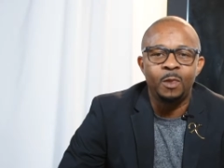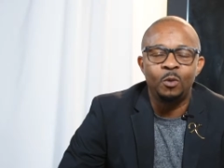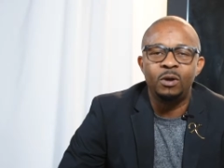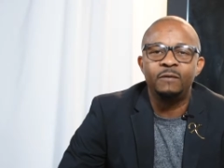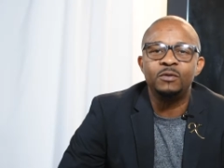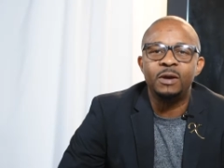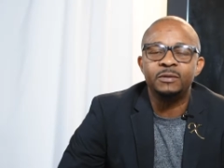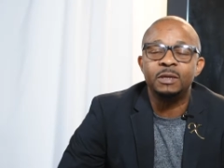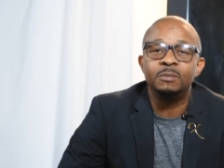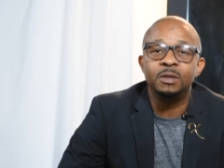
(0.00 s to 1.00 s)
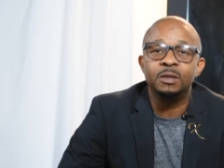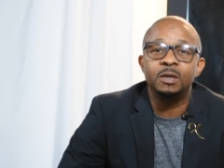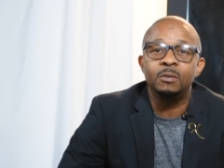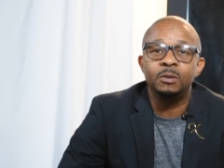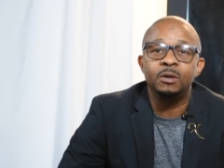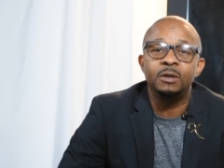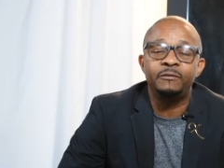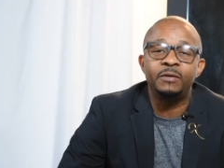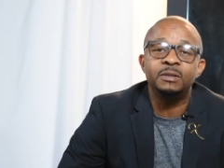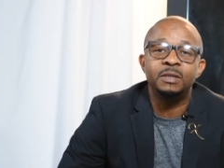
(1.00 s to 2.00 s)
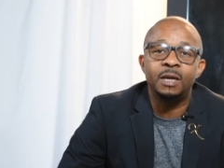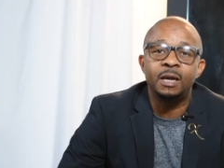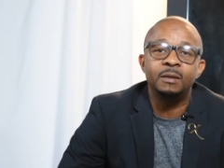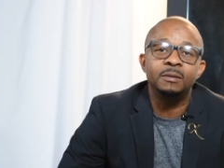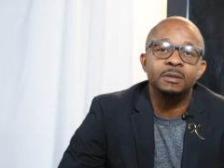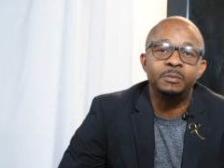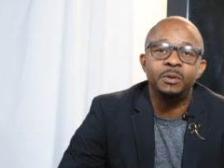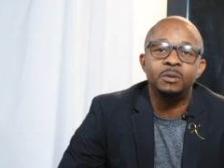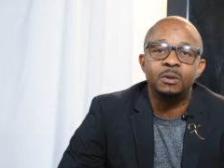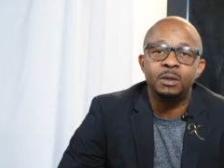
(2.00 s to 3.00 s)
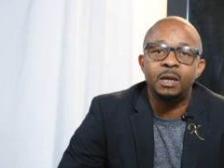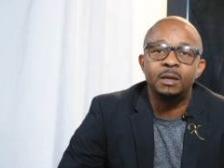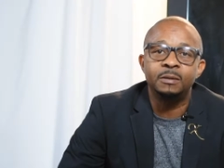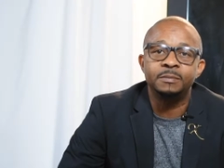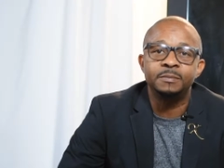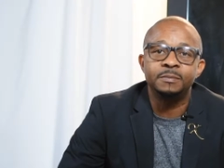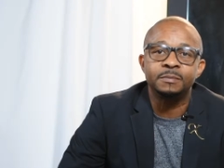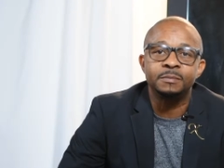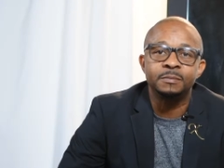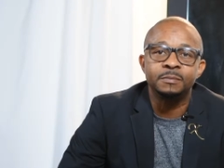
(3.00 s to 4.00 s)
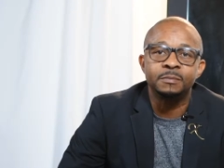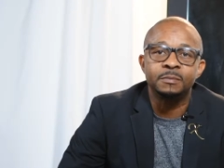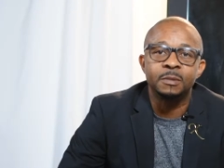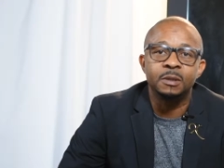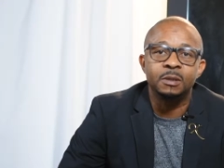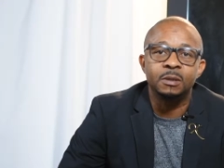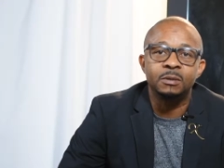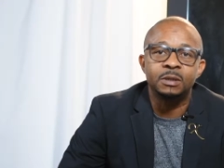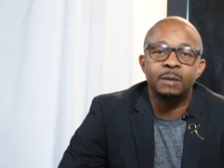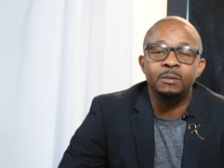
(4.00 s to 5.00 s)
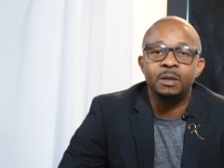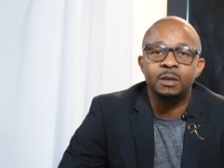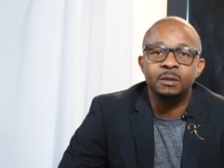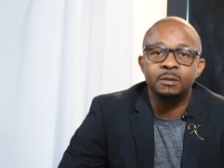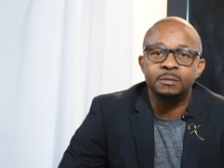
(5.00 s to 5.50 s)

Wherever you have something good going on, invest in that and build on that. Yeah. You know, stop looking.